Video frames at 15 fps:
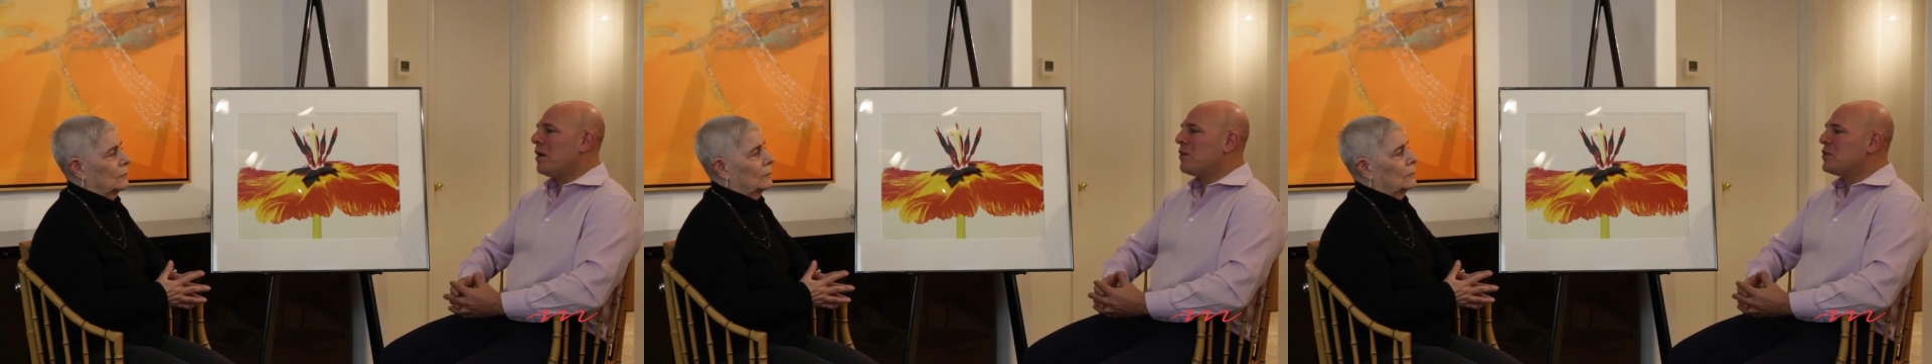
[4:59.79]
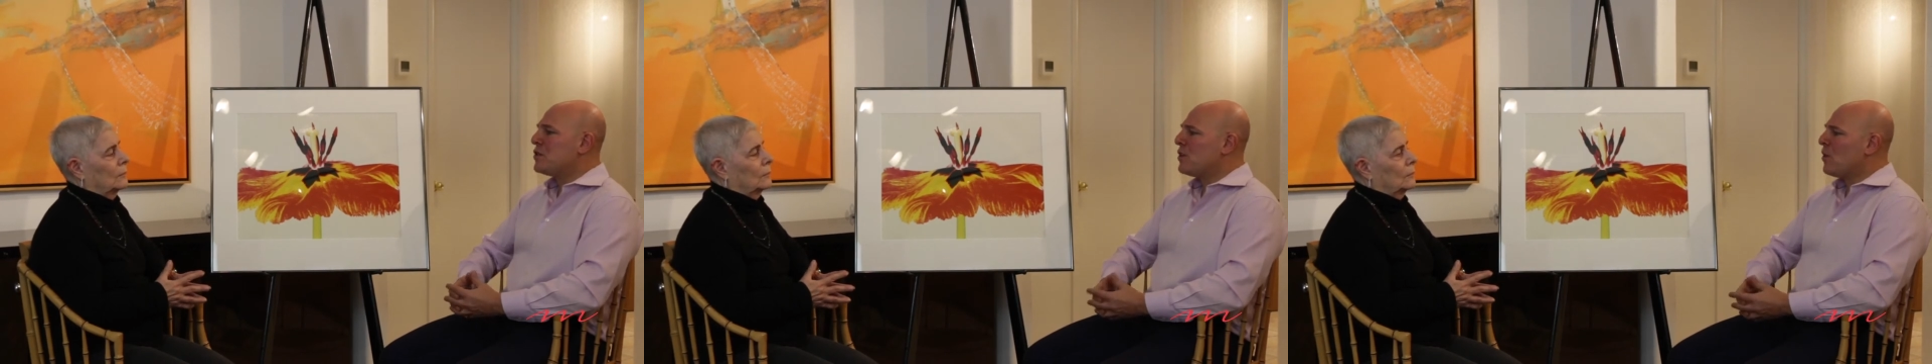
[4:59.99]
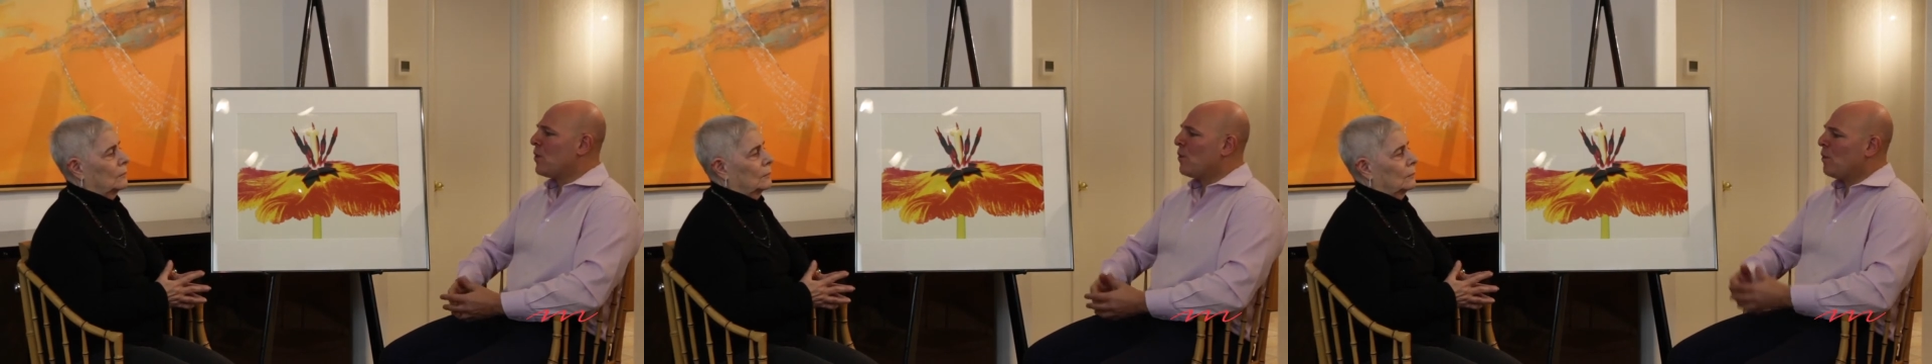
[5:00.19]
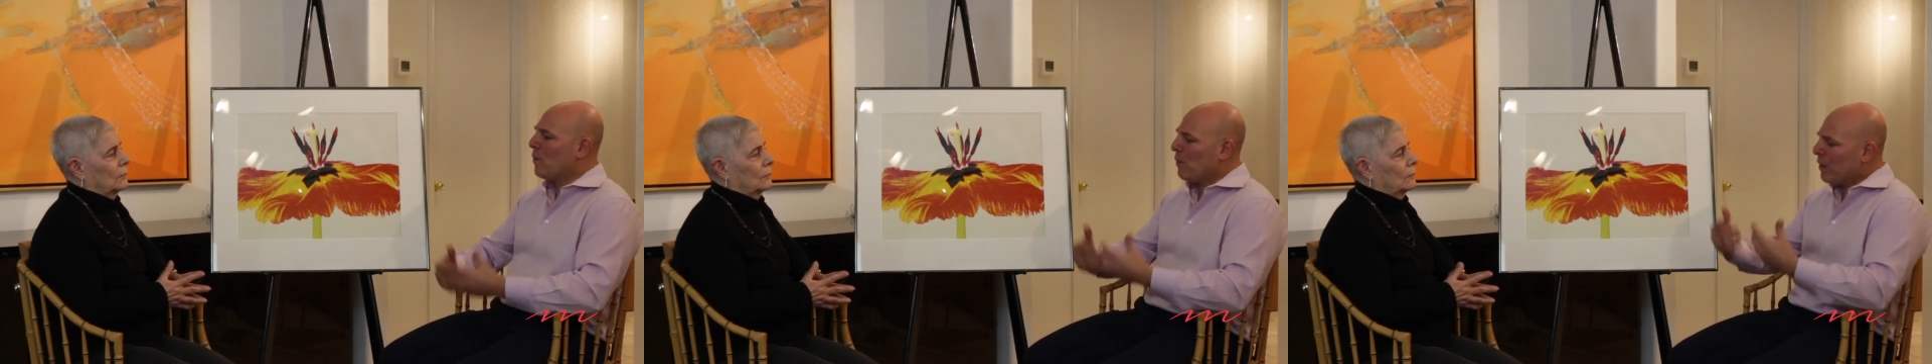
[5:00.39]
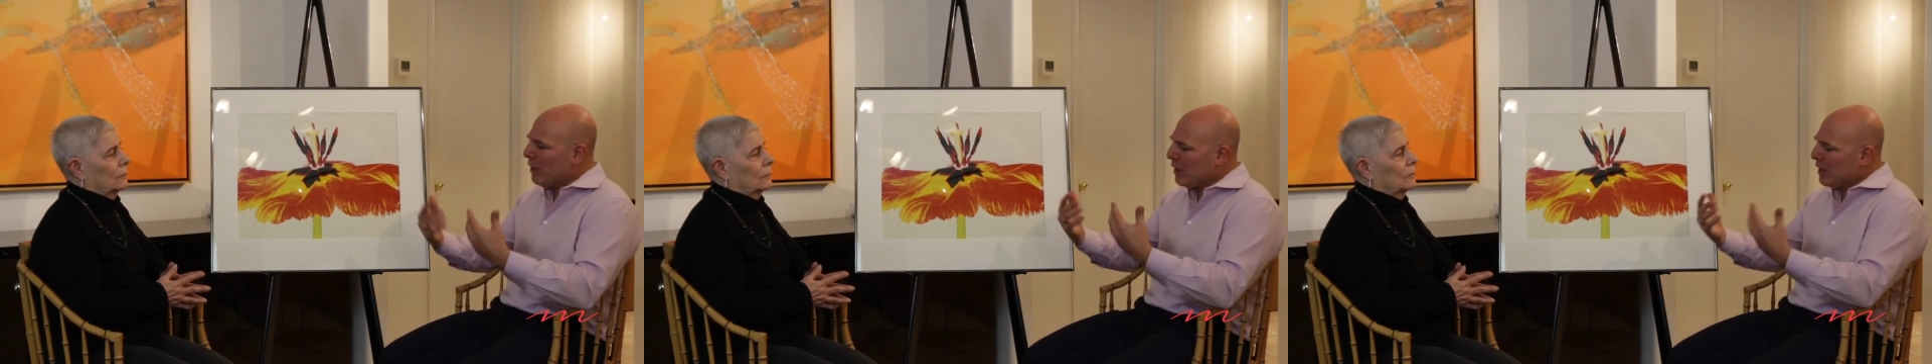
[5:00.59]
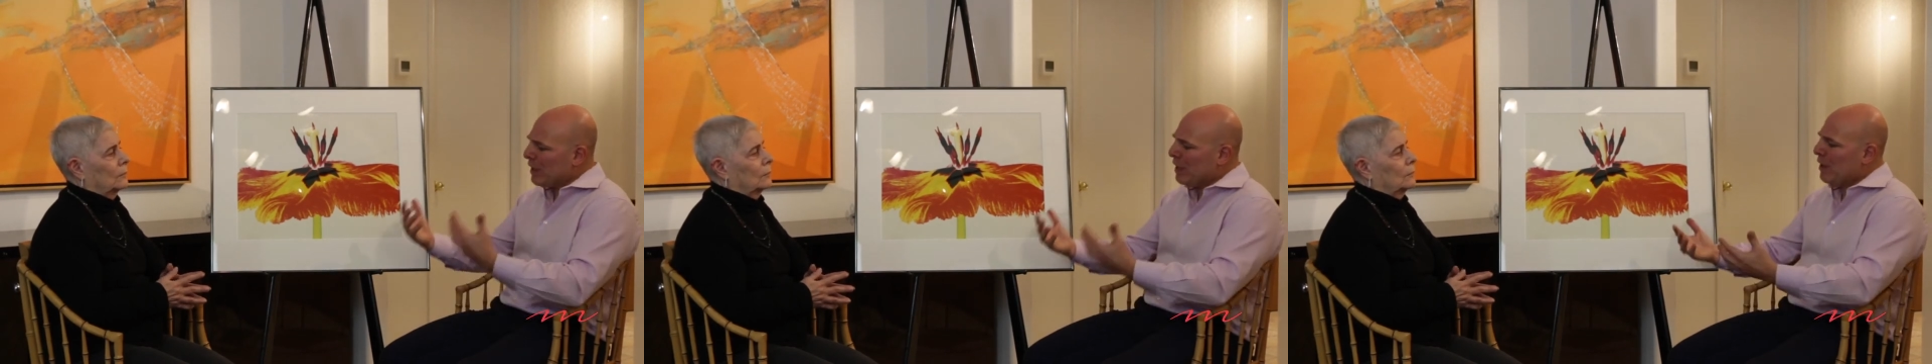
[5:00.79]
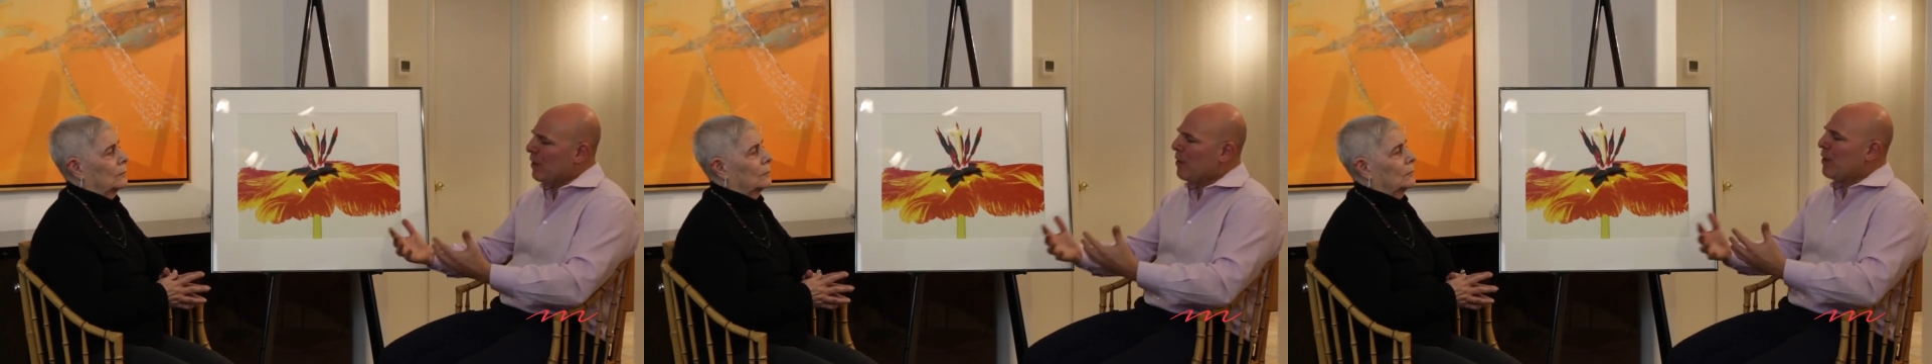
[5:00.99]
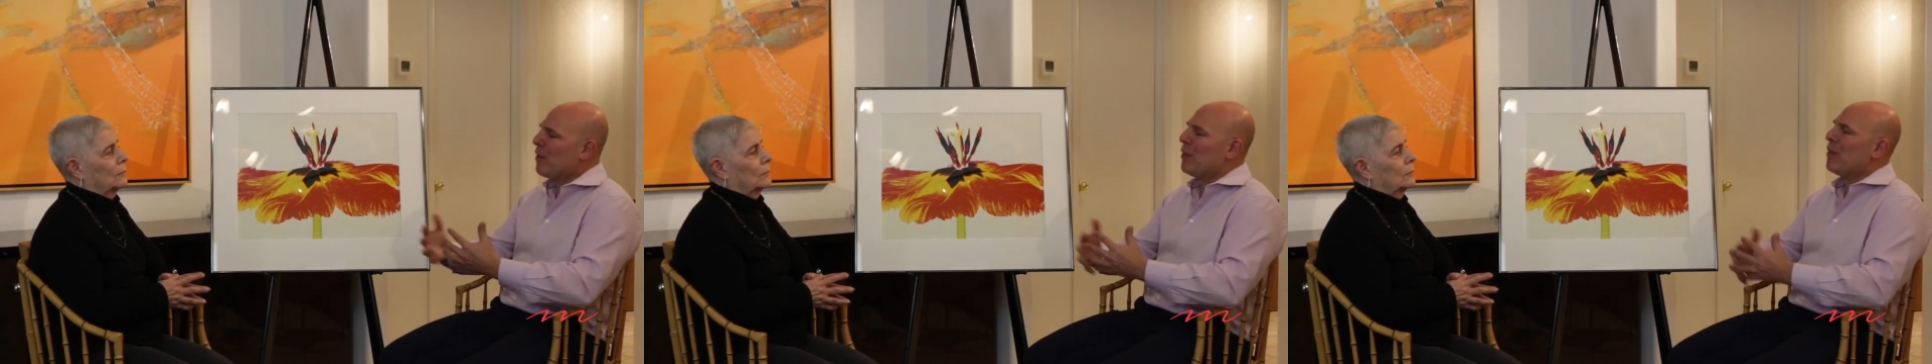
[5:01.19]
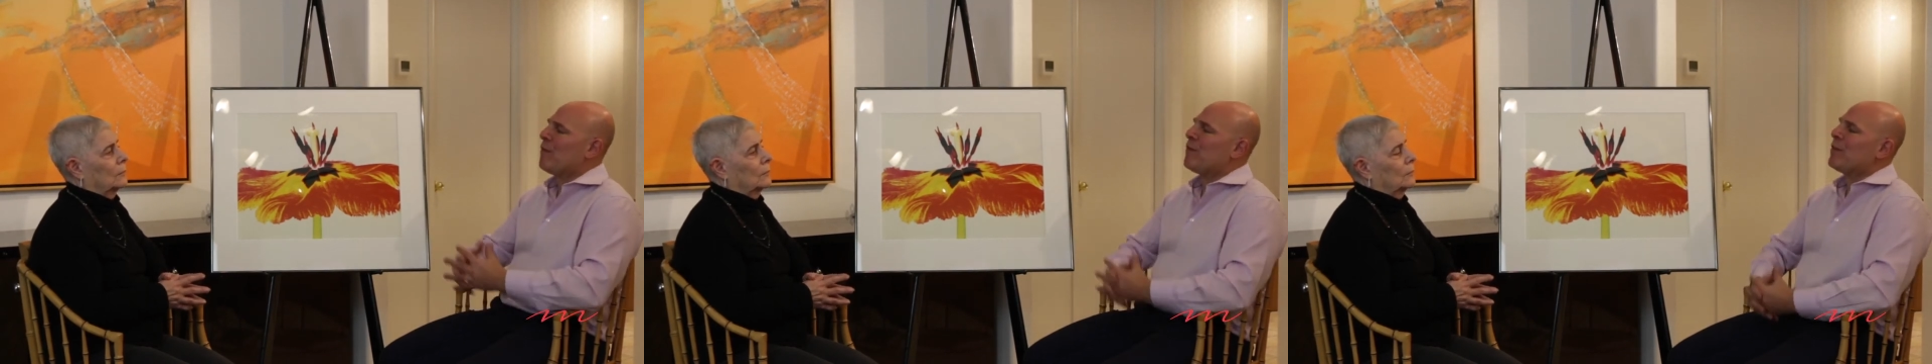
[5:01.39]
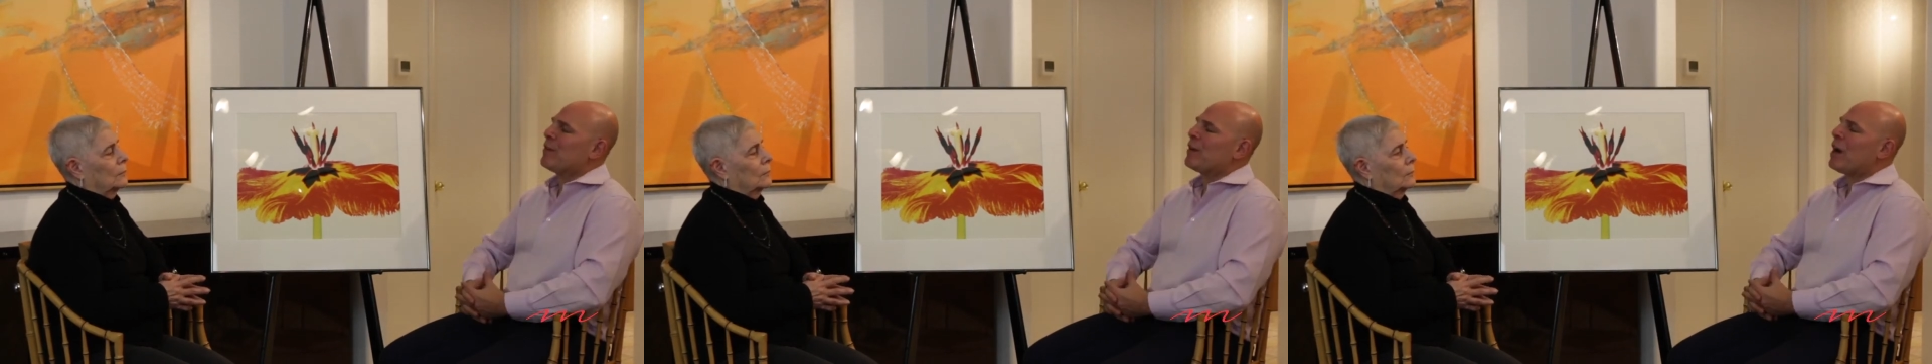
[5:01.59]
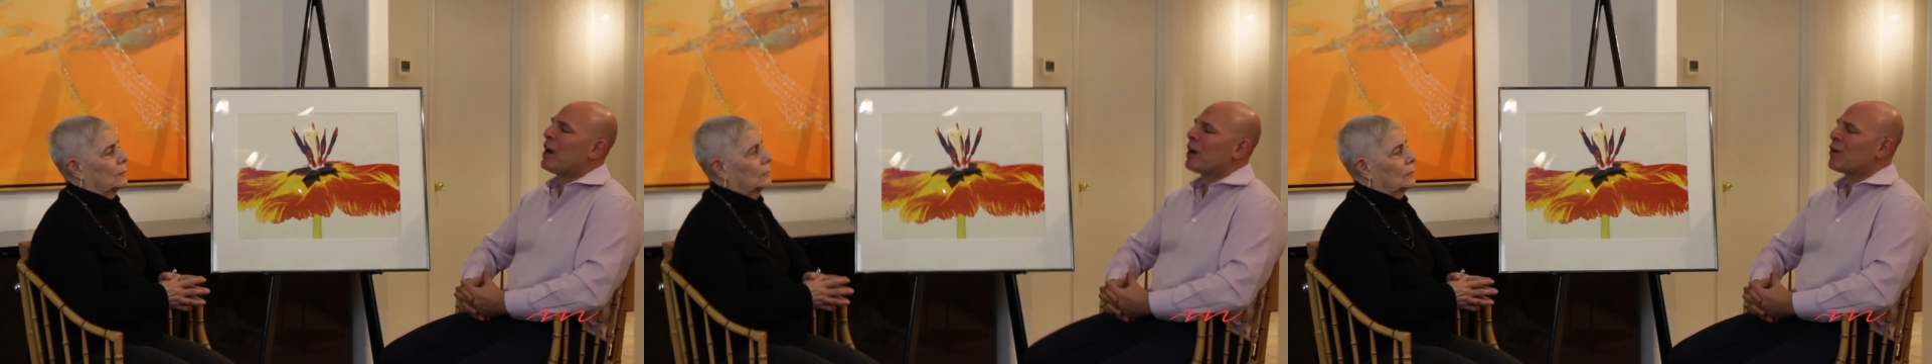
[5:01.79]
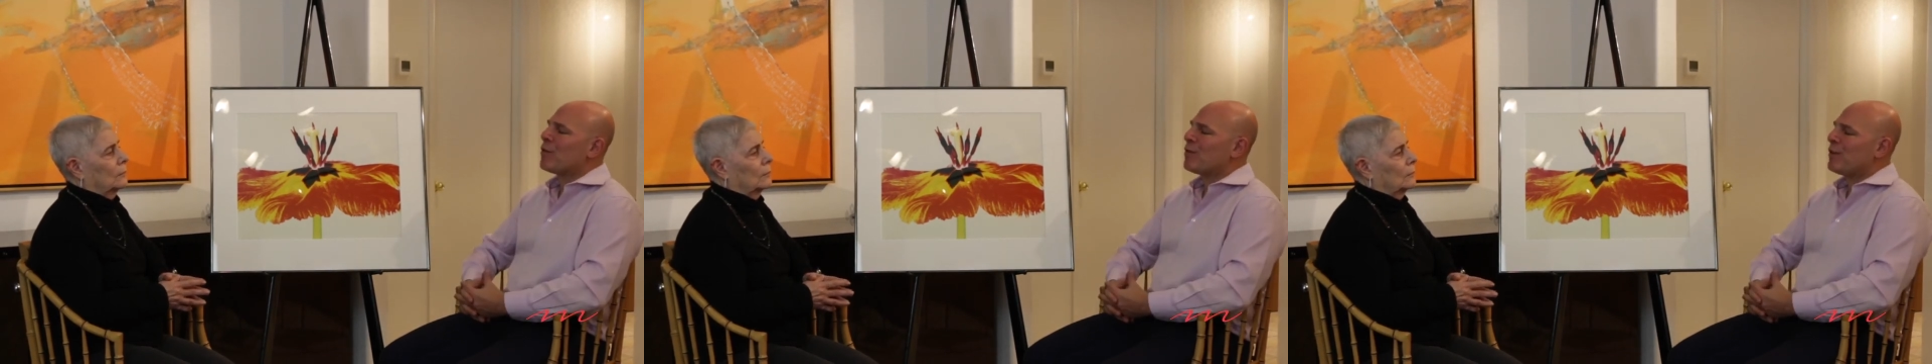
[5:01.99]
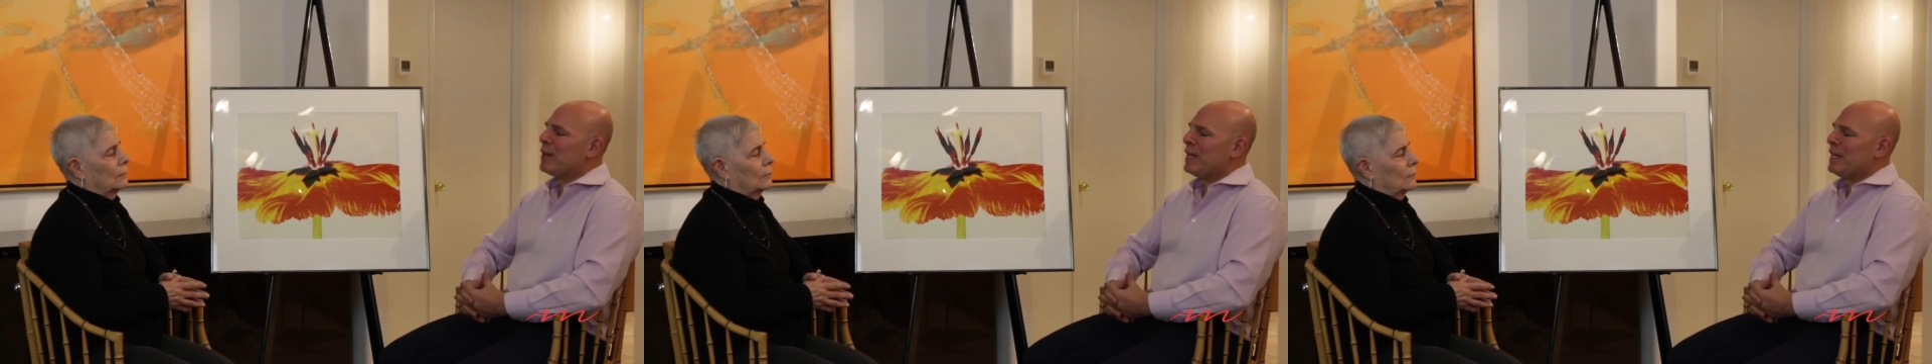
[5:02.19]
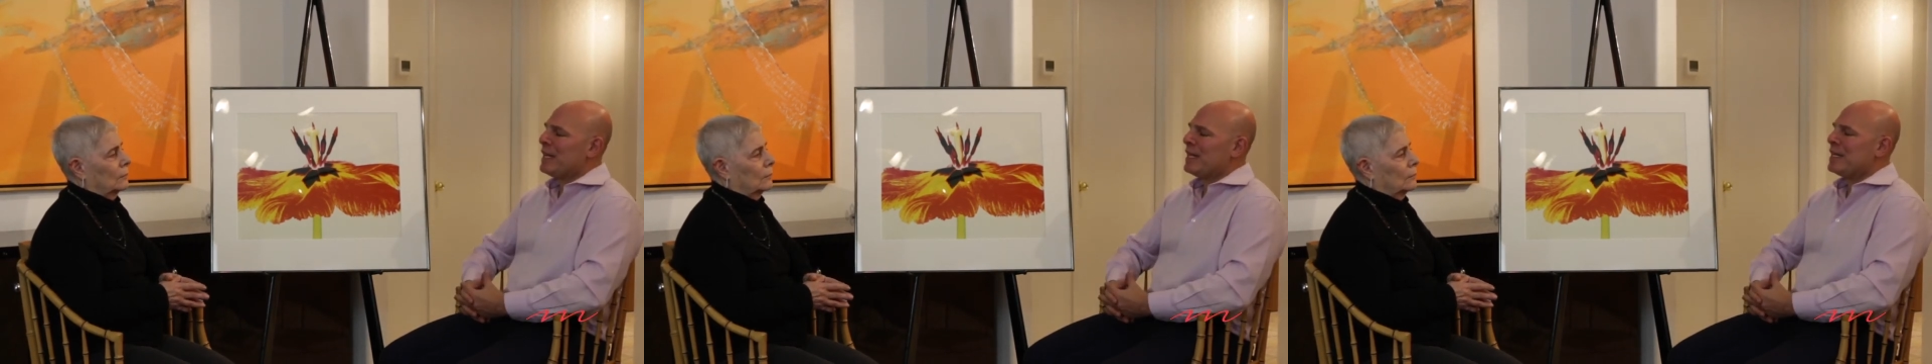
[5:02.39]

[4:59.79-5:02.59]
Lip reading: So photography